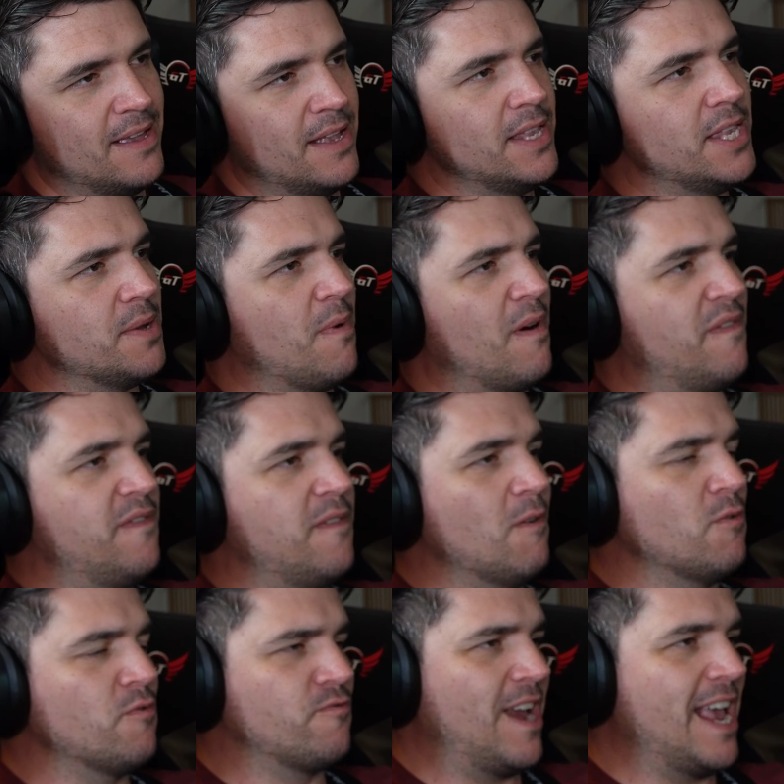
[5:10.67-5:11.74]
do a
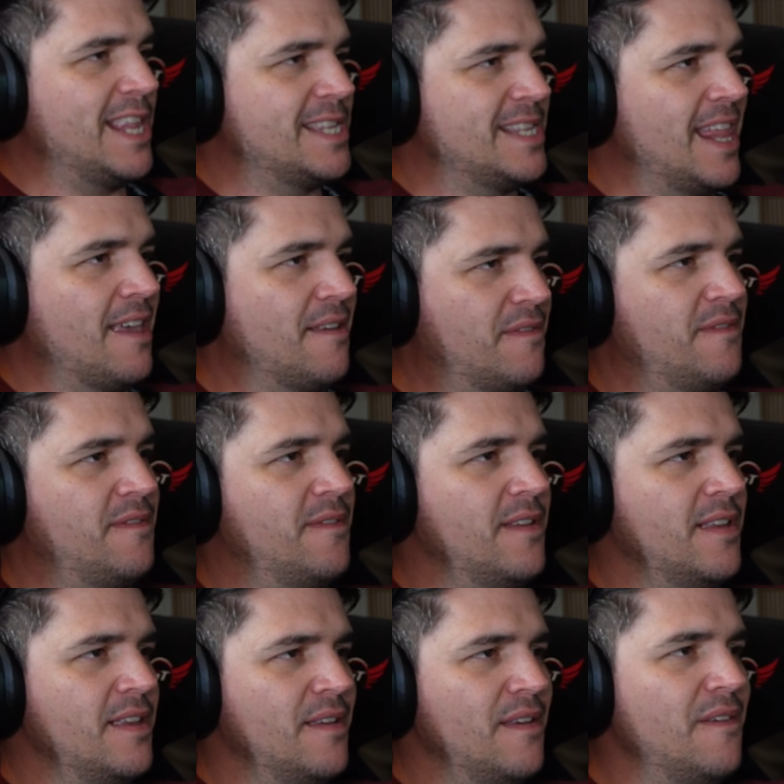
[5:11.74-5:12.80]
full race length
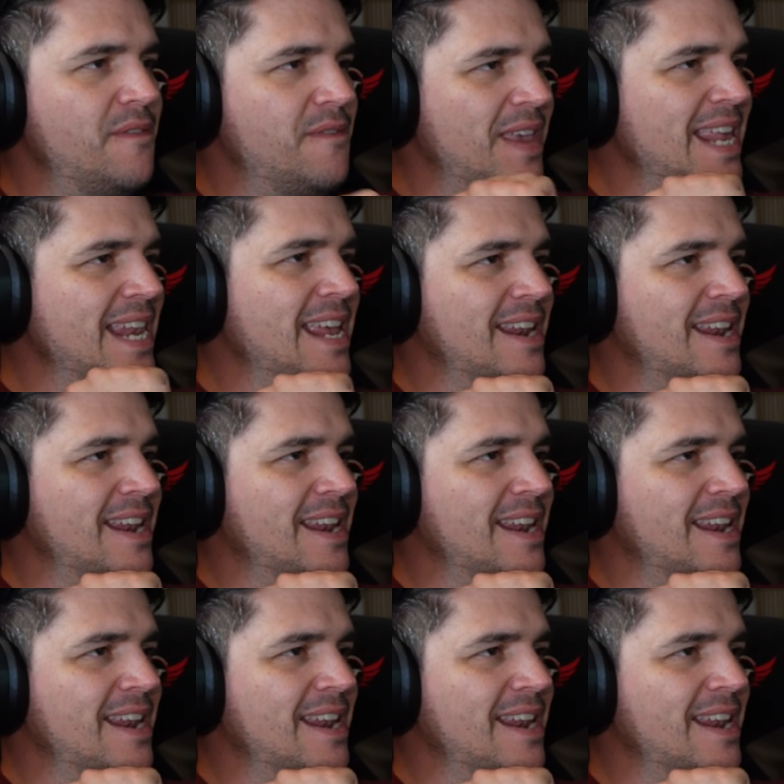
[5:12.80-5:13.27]
feeling